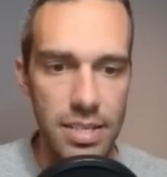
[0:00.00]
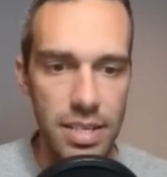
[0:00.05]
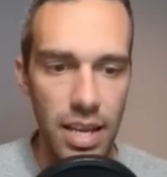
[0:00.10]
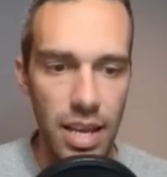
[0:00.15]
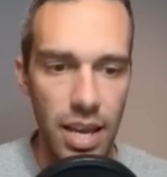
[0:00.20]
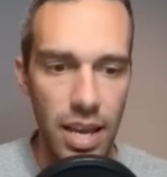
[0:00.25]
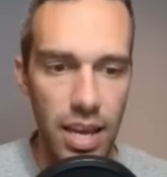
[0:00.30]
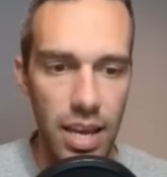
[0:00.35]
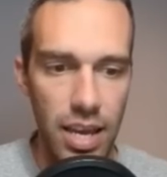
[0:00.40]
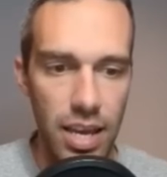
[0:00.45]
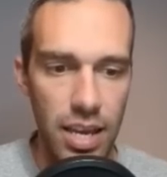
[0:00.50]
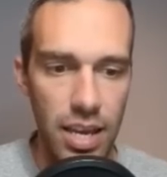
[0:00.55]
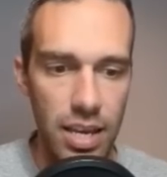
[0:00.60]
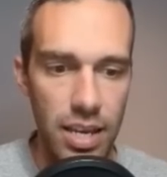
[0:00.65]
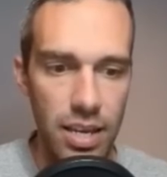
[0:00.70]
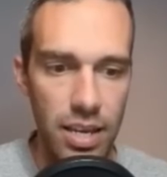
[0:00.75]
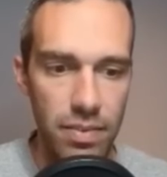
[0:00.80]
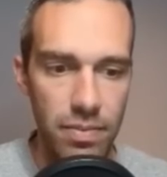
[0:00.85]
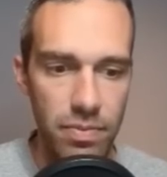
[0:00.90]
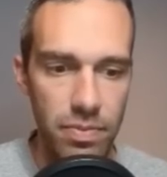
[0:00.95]

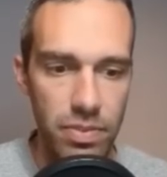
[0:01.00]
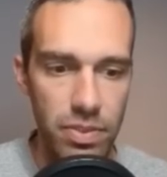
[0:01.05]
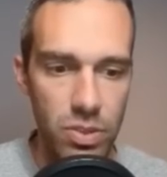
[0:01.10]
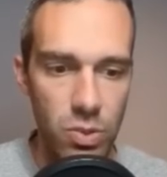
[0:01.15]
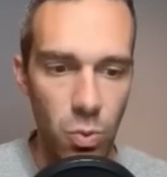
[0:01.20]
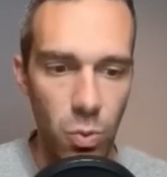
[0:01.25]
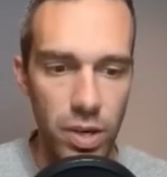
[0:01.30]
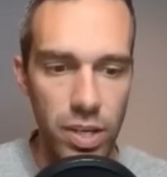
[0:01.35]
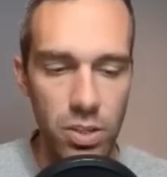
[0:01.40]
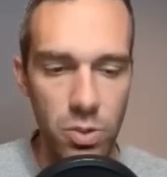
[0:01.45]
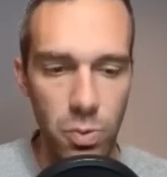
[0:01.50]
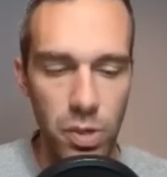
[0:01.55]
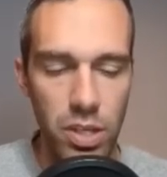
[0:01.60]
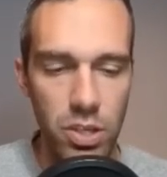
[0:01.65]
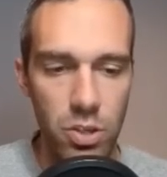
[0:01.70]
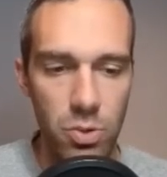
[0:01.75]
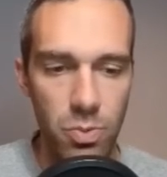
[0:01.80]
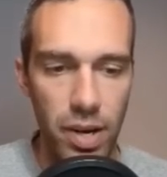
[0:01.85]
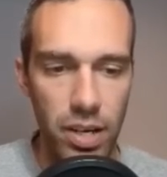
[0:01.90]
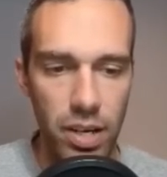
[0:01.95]
a
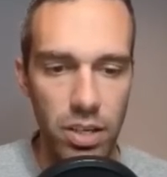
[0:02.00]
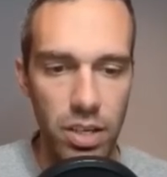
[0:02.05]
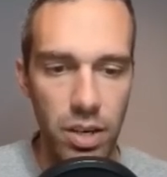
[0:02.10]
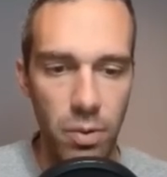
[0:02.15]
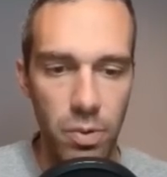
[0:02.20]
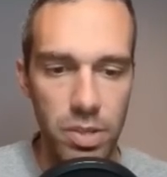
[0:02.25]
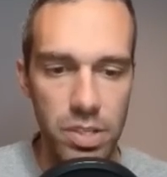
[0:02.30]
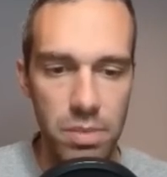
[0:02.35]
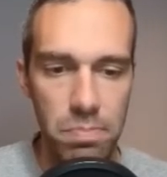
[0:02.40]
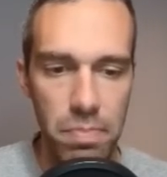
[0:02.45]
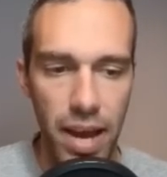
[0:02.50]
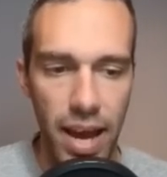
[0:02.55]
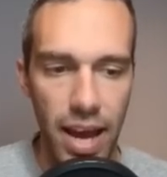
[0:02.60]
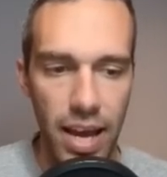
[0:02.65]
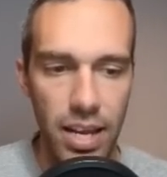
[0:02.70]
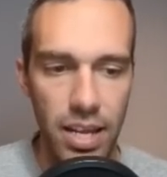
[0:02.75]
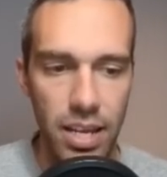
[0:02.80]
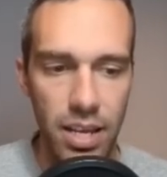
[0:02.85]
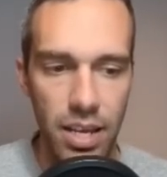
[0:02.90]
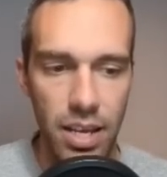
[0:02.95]
20-22 record. It wasn't
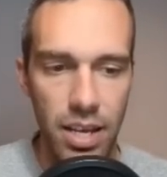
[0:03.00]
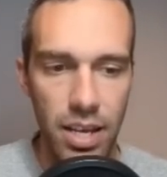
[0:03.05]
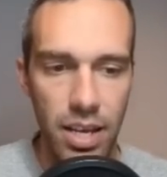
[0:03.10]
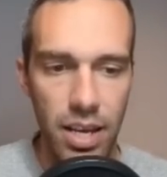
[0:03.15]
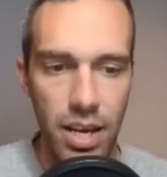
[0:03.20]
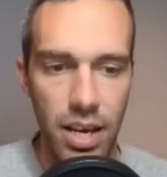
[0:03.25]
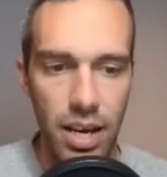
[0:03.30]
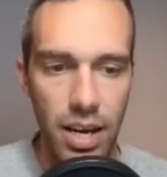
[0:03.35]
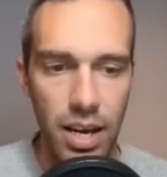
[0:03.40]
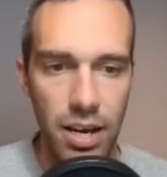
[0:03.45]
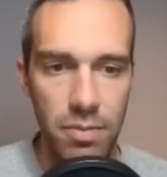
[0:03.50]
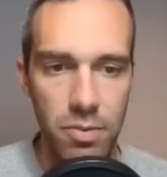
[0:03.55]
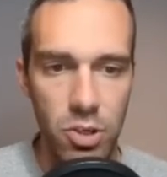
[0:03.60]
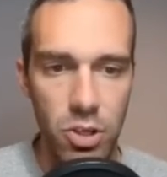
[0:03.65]
bad. You're